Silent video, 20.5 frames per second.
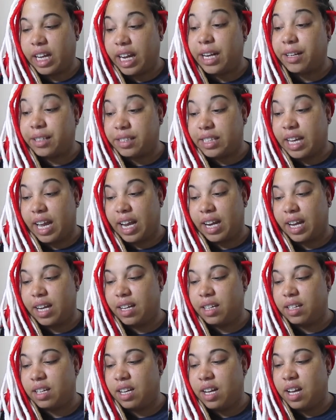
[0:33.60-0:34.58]

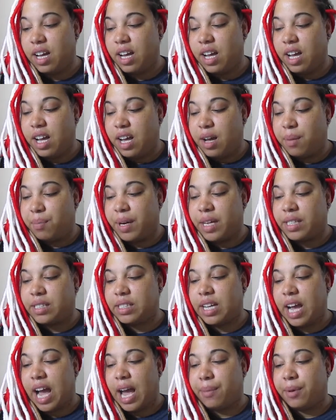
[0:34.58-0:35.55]
irritating.
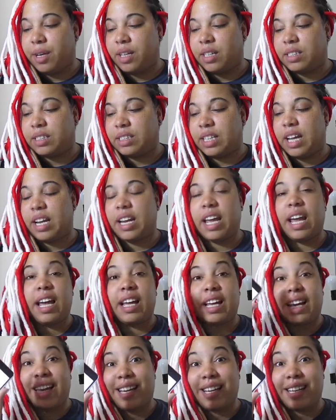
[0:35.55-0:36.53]
But I'm going to set
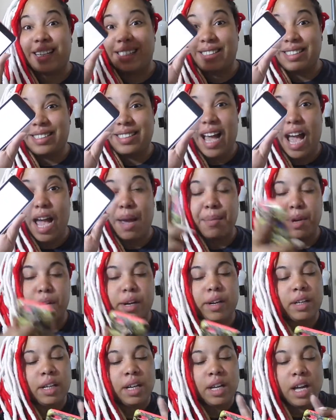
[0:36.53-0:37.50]
a
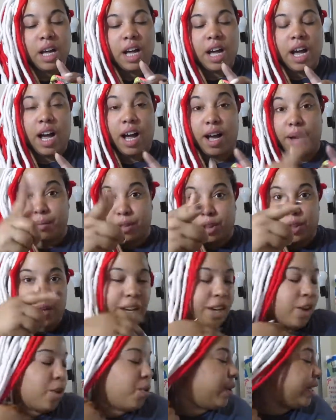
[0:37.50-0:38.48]
timer um, so
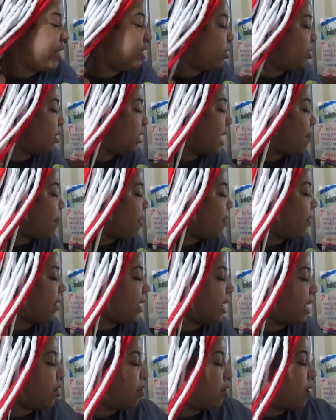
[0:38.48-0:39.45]
I know when to stop my
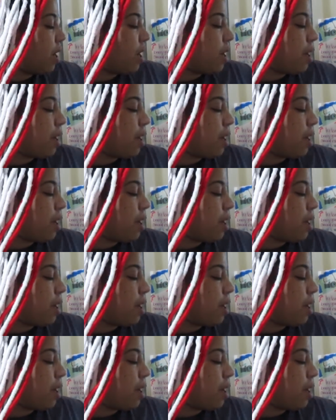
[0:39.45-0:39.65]
video.